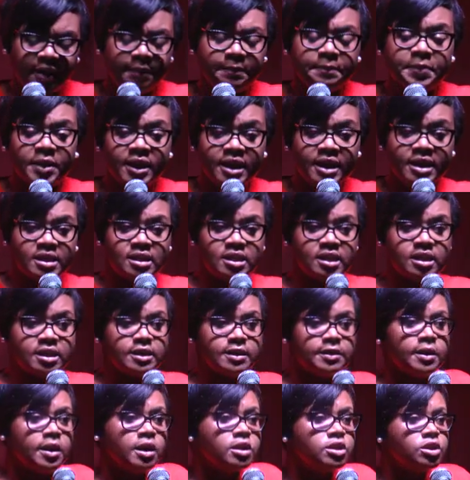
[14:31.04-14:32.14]

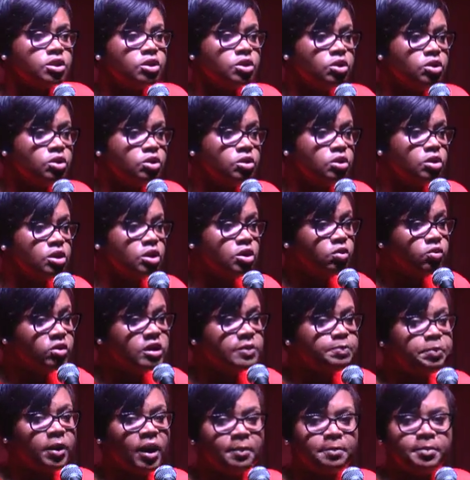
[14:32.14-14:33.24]
ability to use
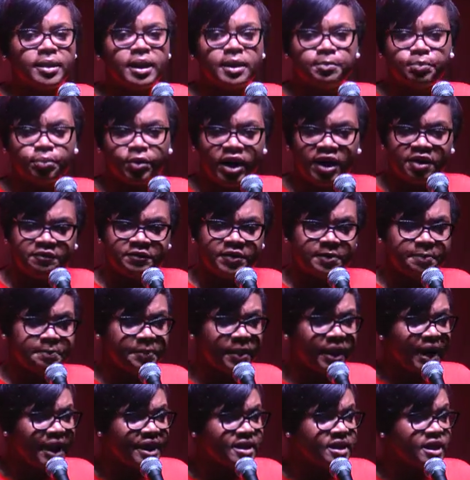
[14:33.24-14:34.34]
public-private
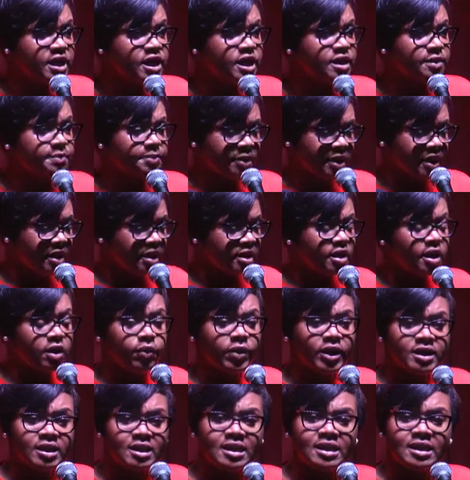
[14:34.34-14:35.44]
partnership. They're
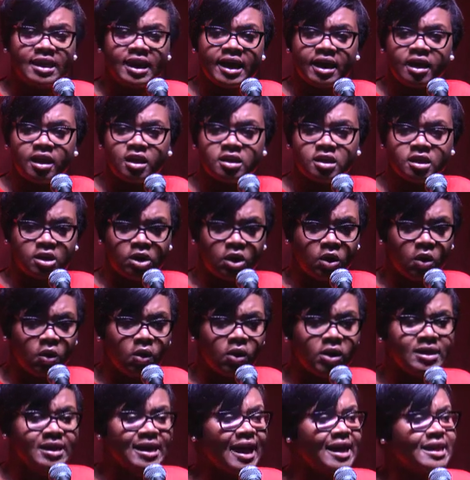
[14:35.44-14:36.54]
quick to take us to
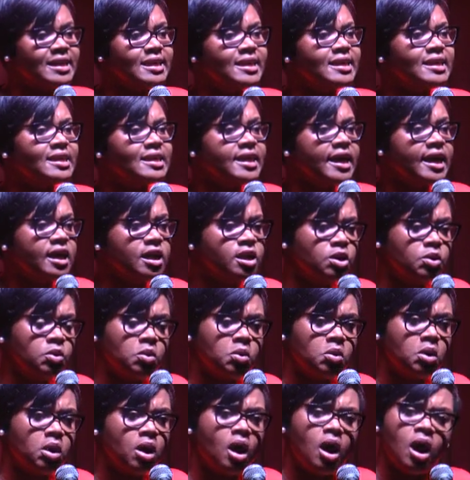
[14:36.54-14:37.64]
court and to say
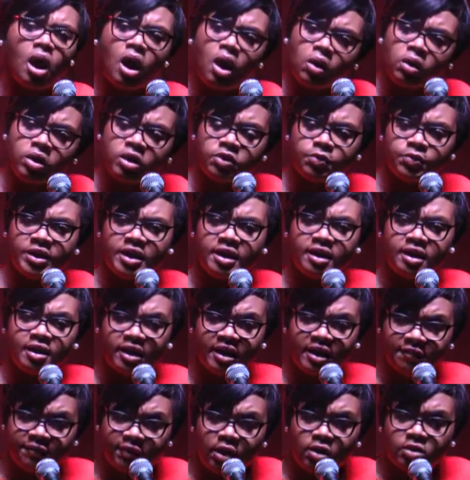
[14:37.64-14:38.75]
no. How could we
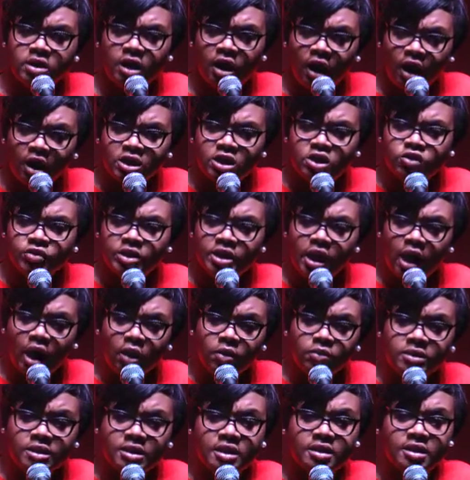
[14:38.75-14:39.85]
give out 100
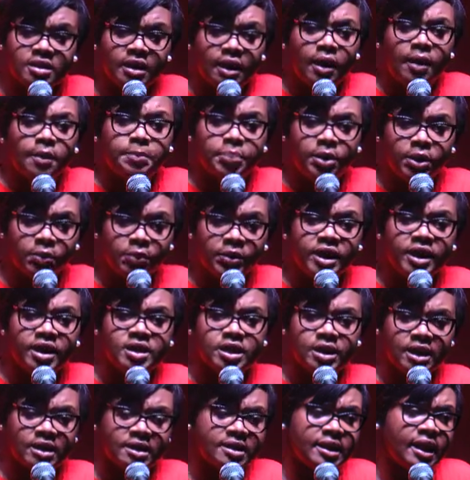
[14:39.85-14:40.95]
houses per week
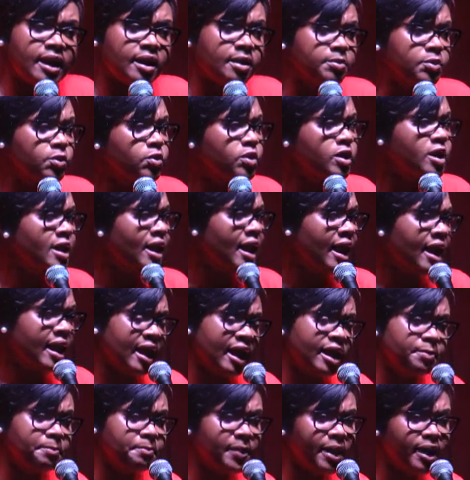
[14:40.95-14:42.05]
just like Moonilal?
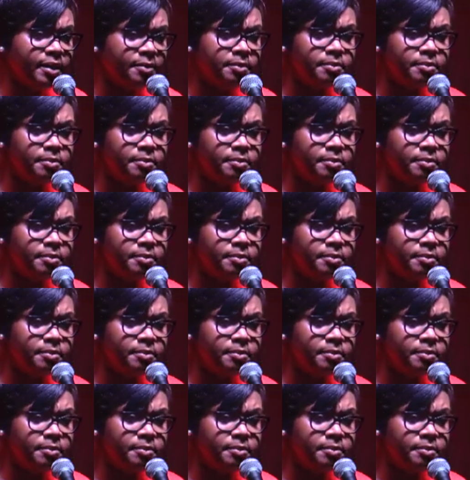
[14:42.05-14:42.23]
And